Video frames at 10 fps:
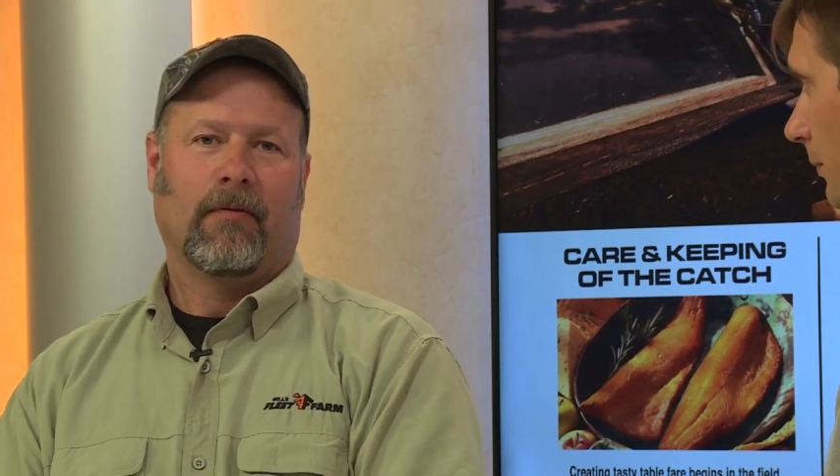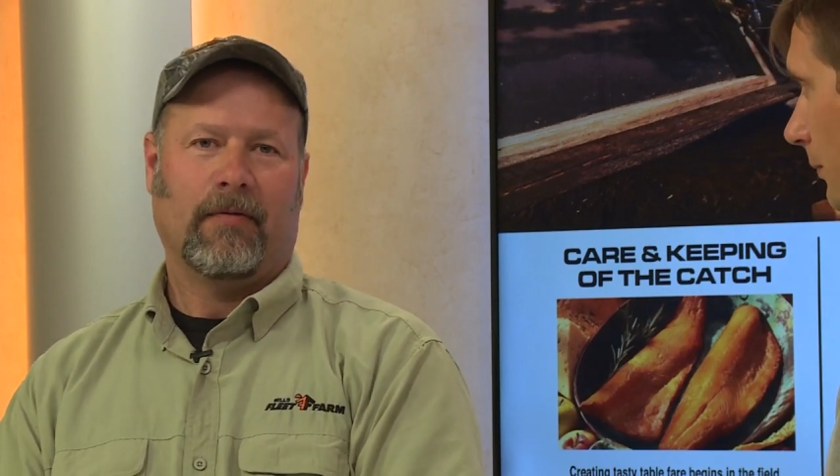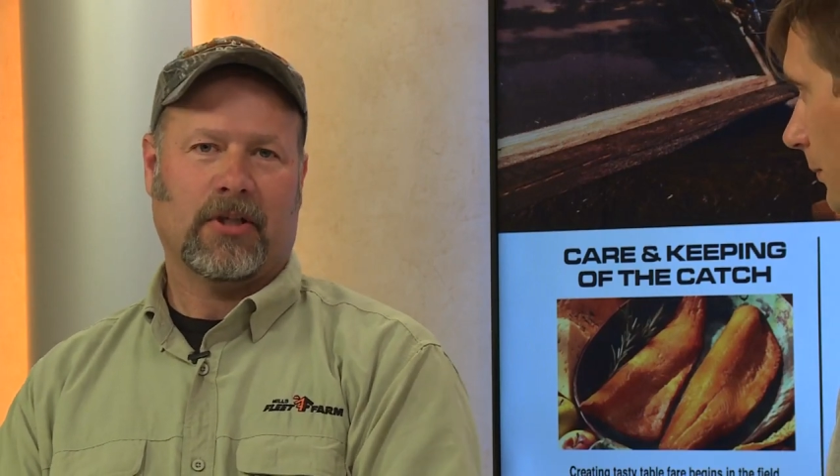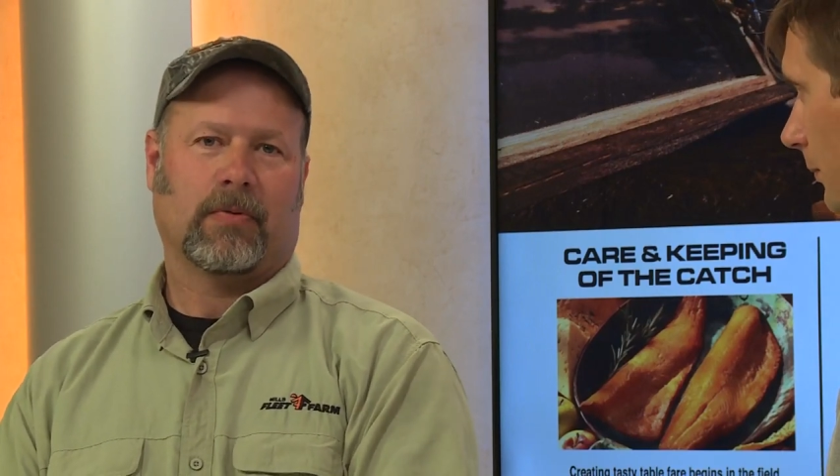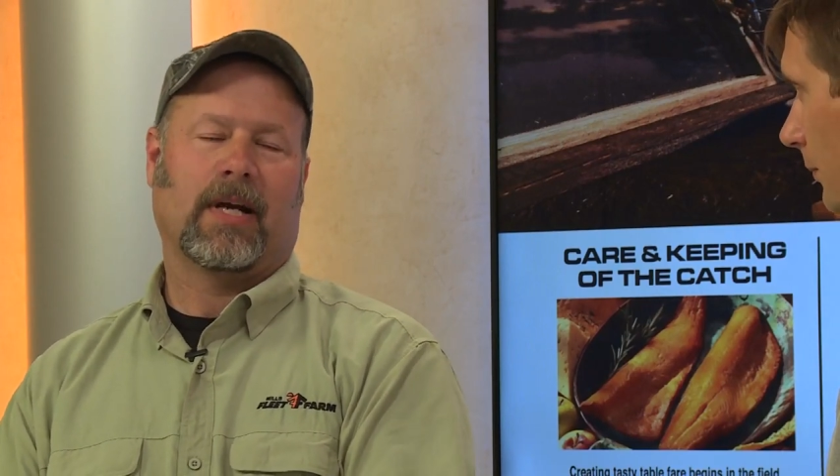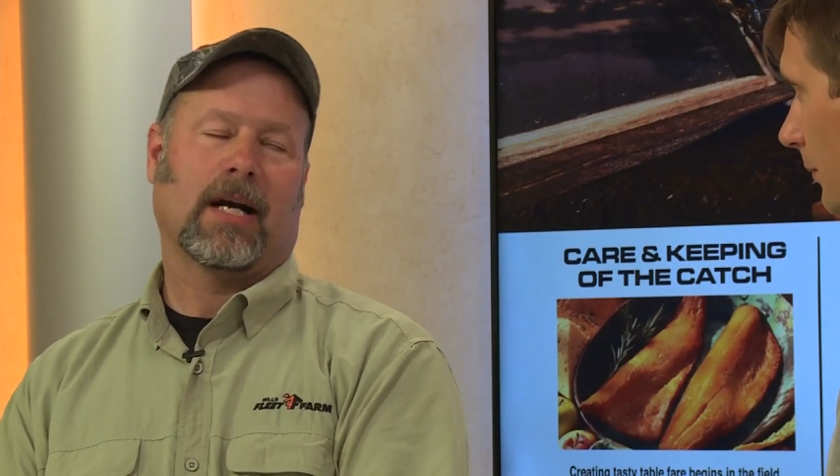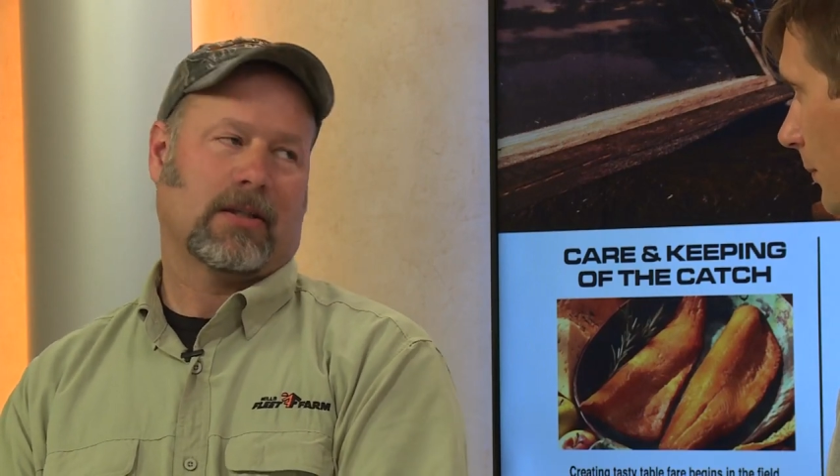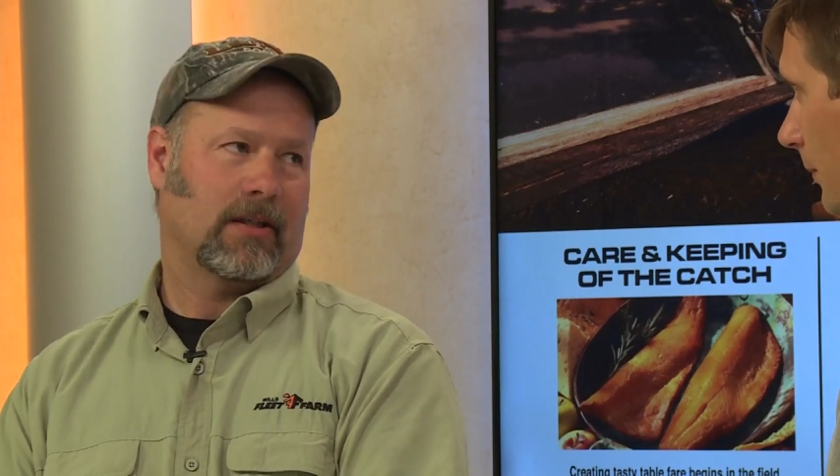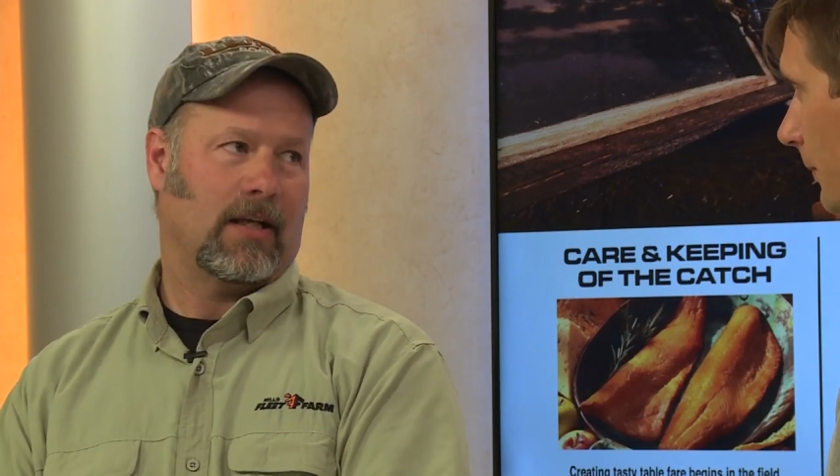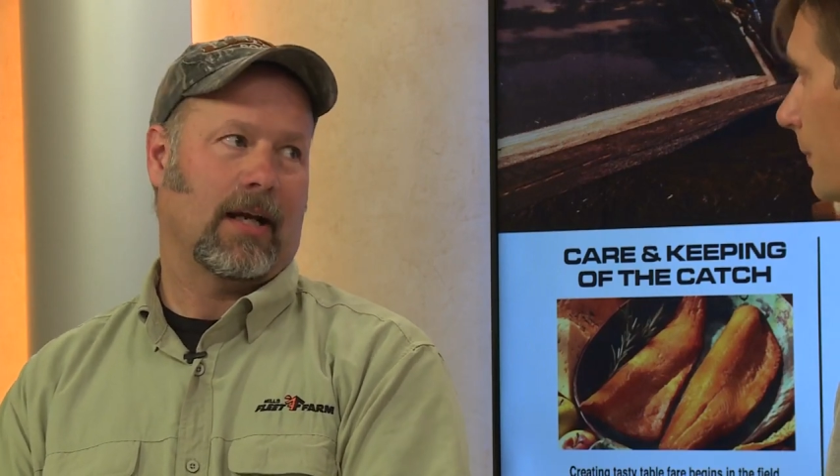fish we
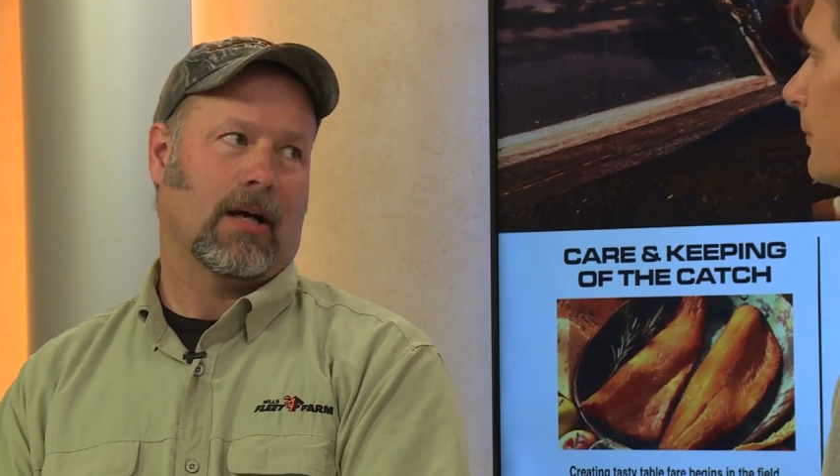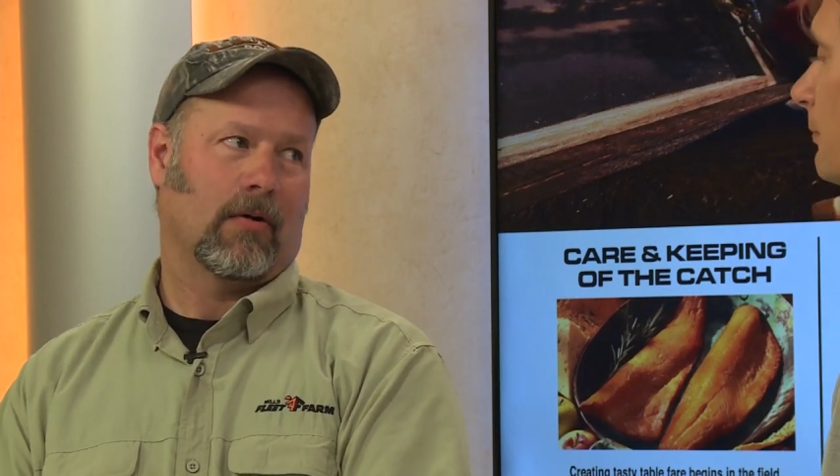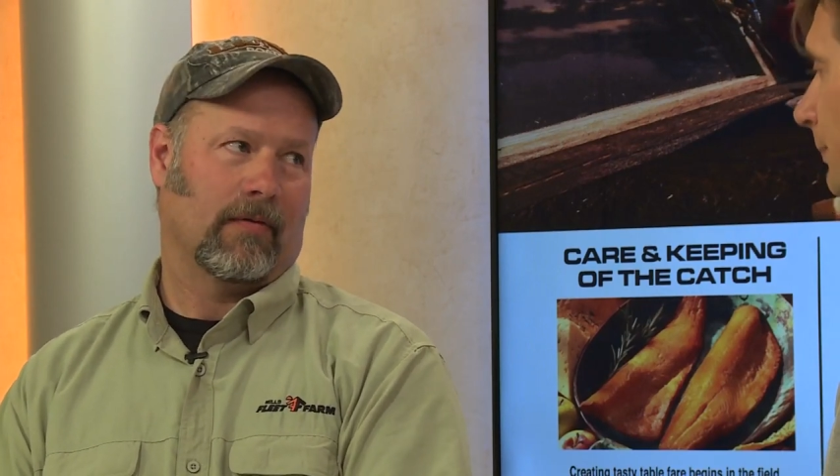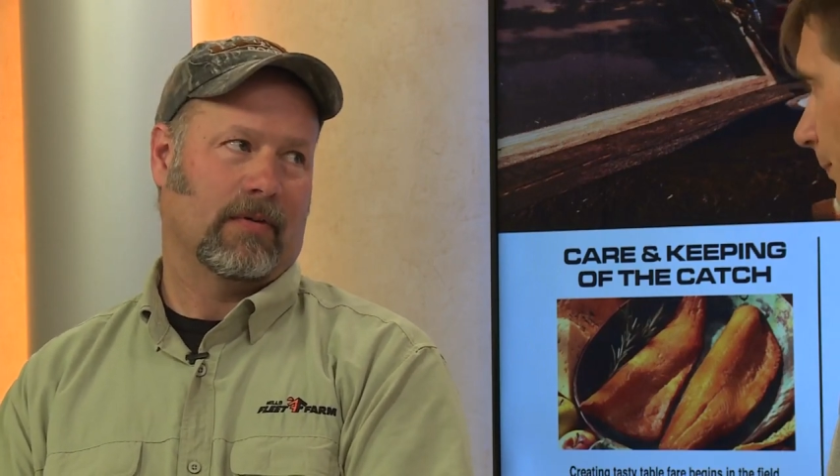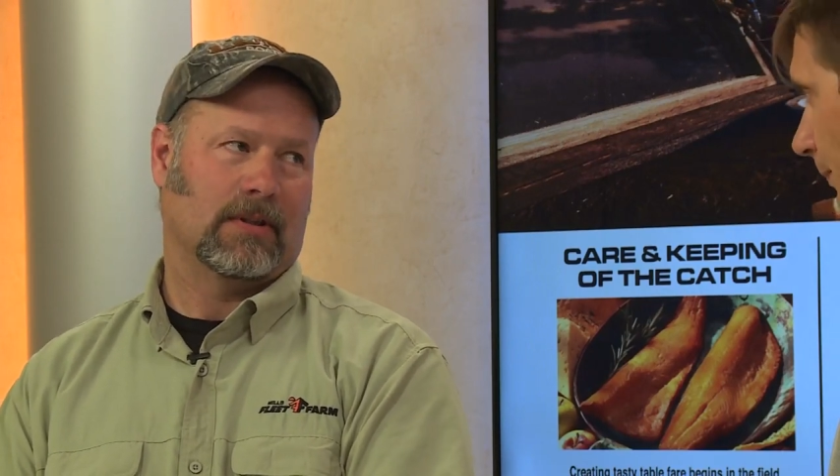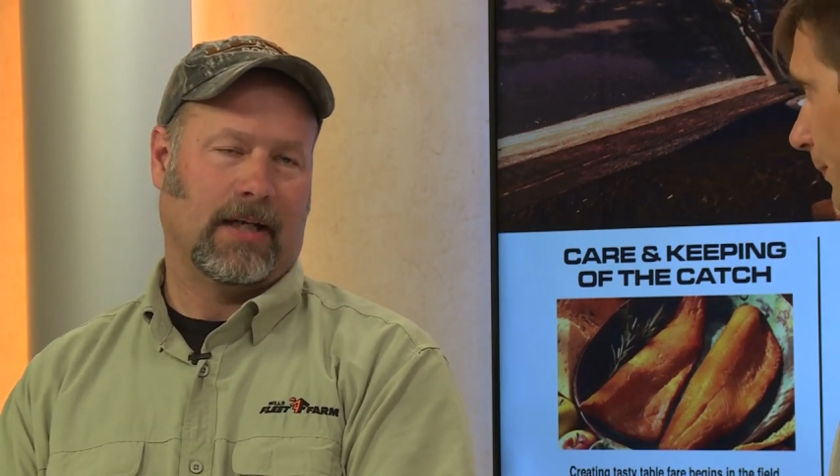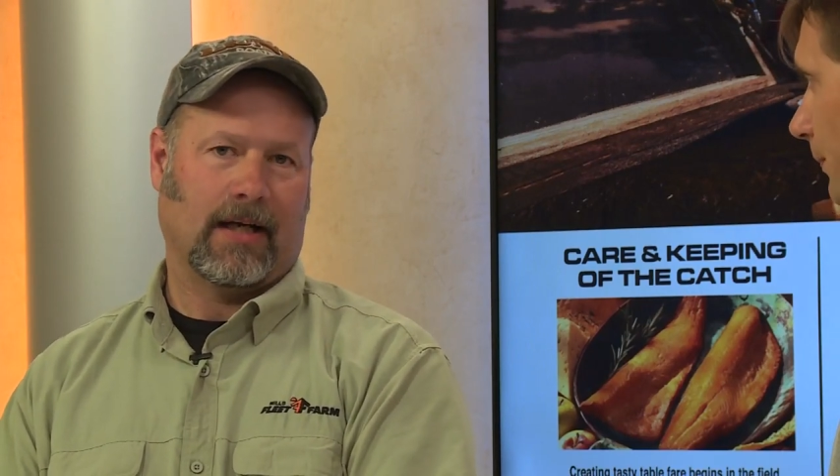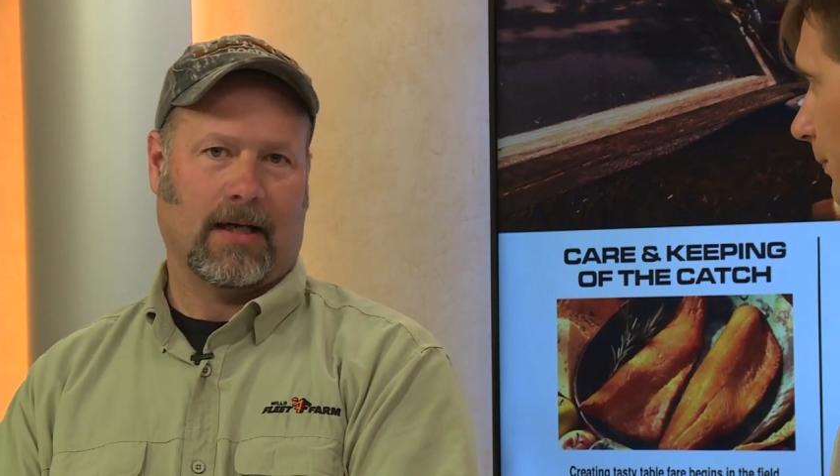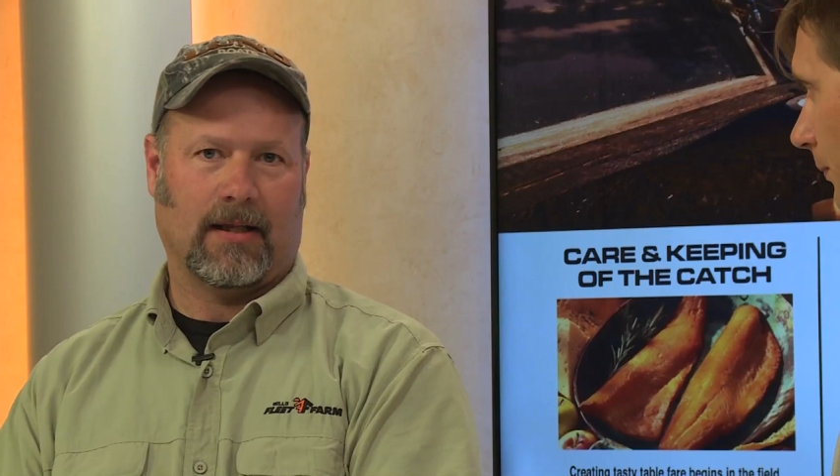actually take out of the lake.